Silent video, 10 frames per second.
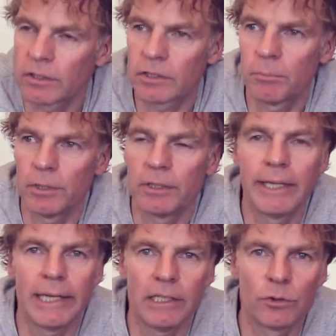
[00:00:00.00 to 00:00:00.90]
internet is simply a
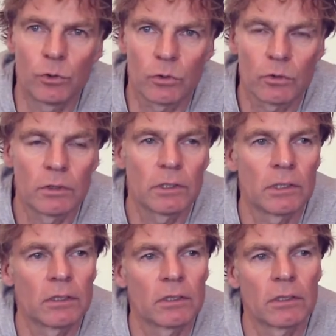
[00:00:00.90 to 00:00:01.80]
daily tool,
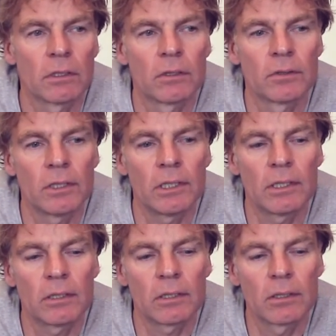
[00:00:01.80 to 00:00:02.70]

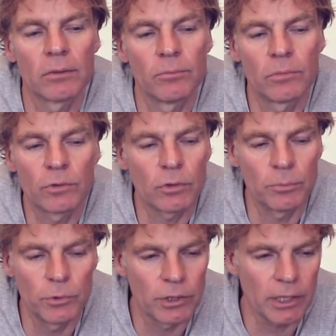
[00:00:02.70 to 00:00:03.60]
to
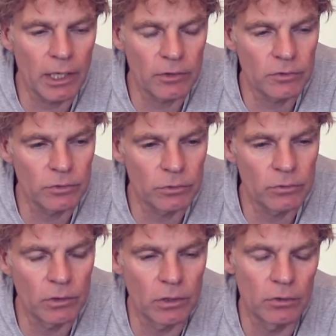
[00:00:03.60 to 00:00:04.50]
communicate,
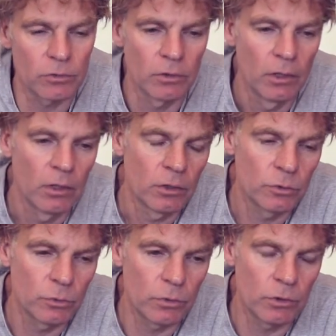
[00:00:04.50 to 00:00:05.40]

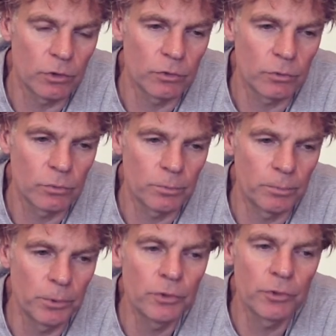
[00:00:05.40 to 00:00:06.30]
to
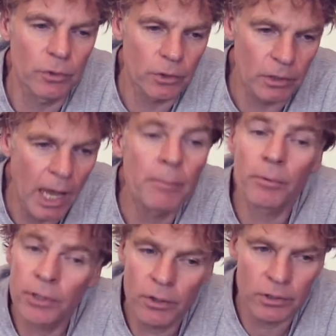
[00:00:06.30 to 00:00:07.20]
put your
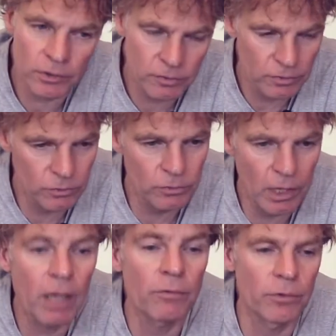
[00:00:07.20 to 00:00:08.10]
library on it, to
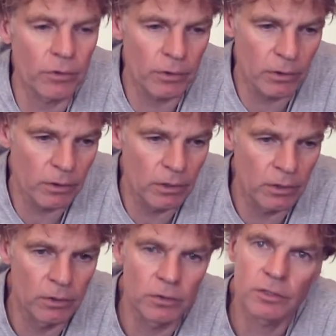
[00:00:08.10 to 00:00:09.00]
have your
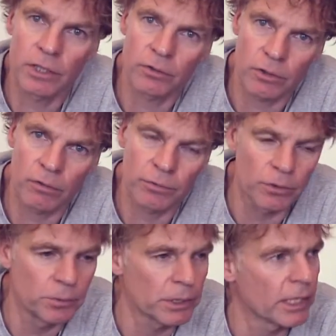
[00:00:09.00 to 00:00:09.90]
center of
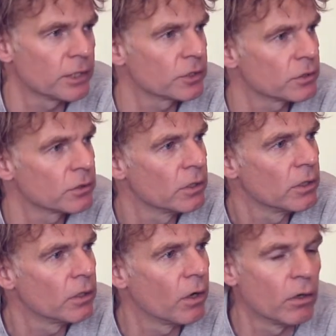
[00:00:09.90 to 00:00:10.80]
communication
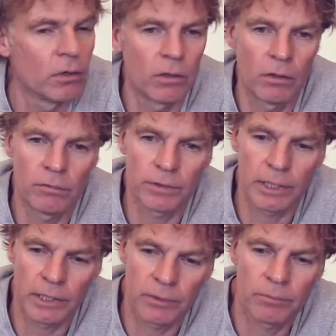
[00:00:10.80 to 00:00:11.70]
over
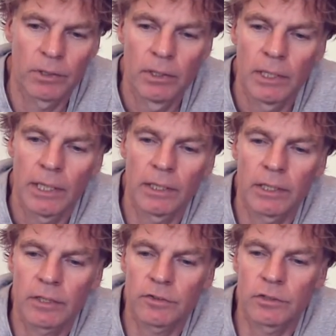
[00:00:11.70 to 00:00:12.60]
there.
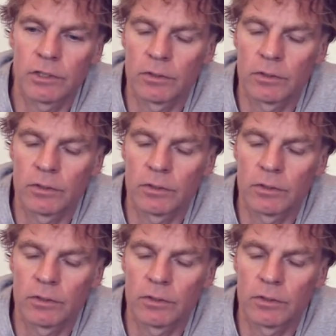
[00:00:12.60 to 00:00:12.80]
And that's